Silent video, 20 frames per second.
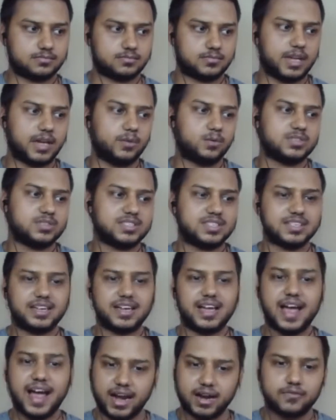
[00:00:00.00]
i would say
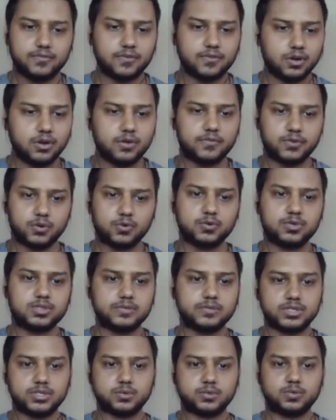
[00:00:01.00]
a handful of tools
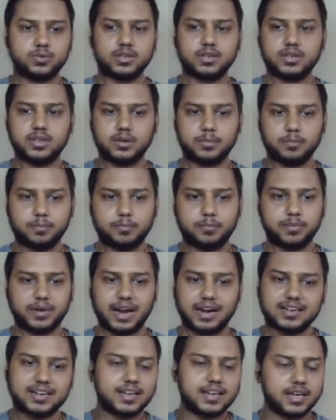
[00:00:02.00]
which were
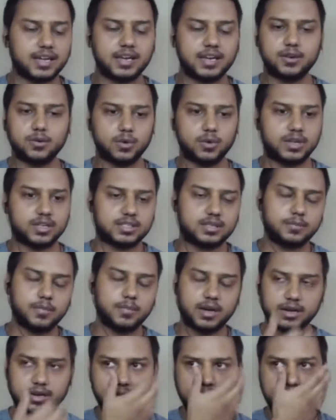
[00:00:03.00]
practically ruling the
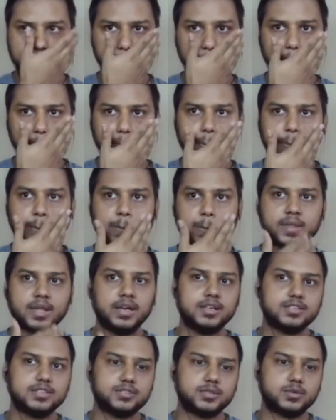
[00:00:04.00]
market
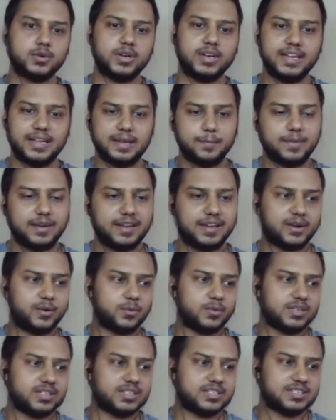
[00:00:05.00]
so namely it
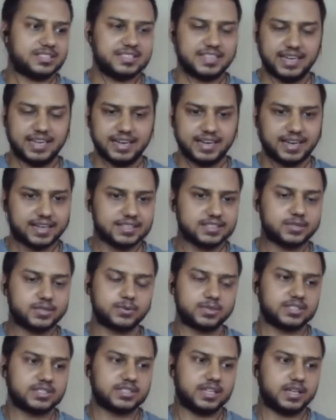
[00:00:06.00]
was jenkins
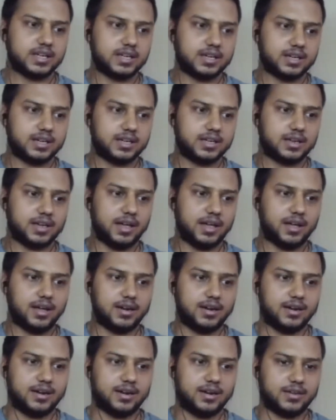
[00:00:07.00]
was there
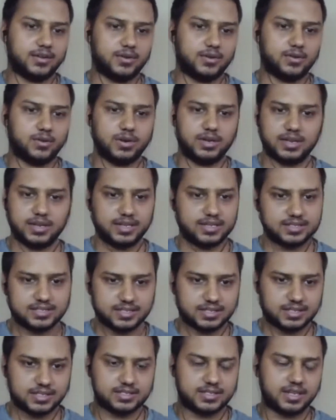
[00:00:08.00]
and you know
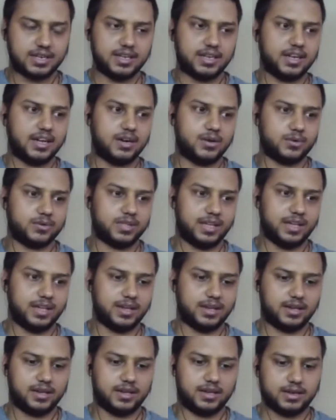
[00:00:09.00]
linux is anyhow
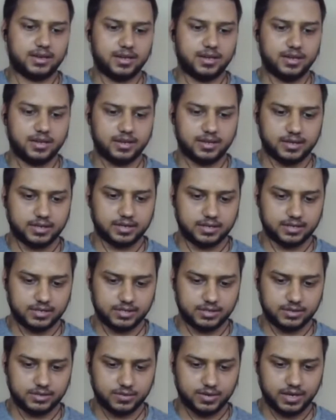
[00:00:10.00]
there
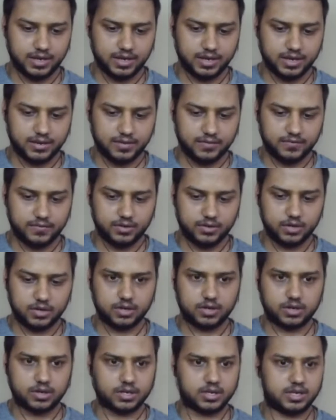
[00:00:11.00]
and you have
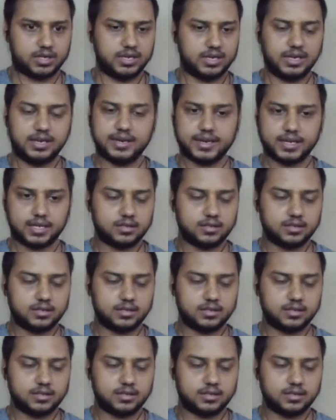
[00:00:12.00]
your git